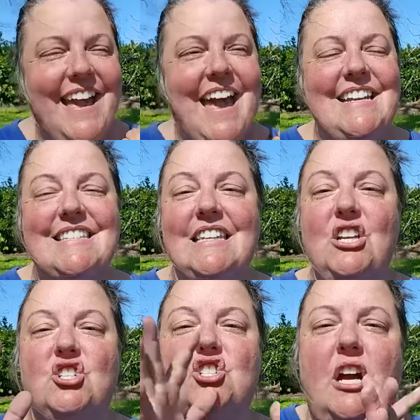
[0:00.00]
and it's like the
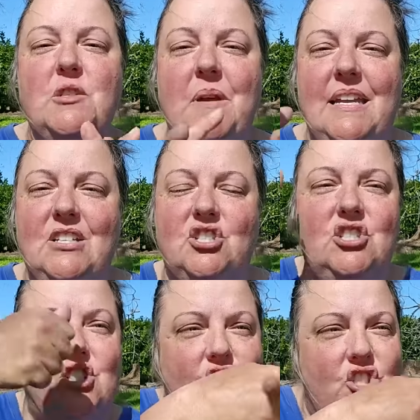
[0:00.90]
judgment is
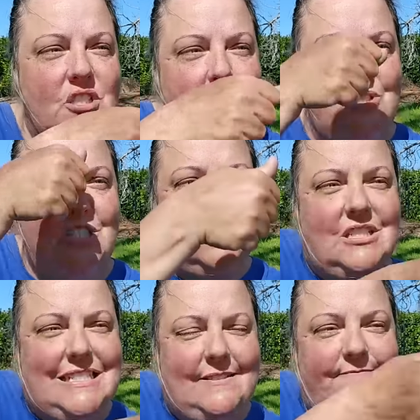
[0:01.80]
the judgment is
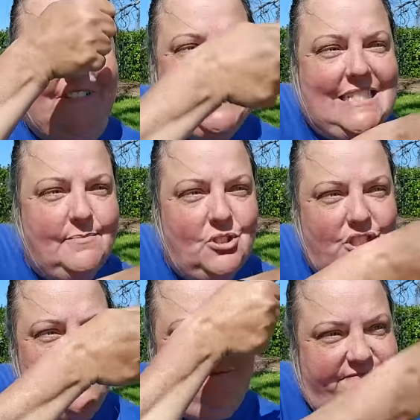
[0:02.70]
like a hammer
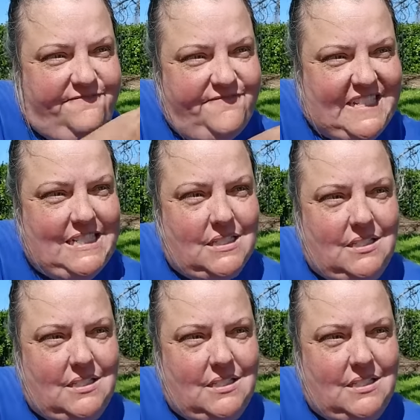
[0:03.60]
on your face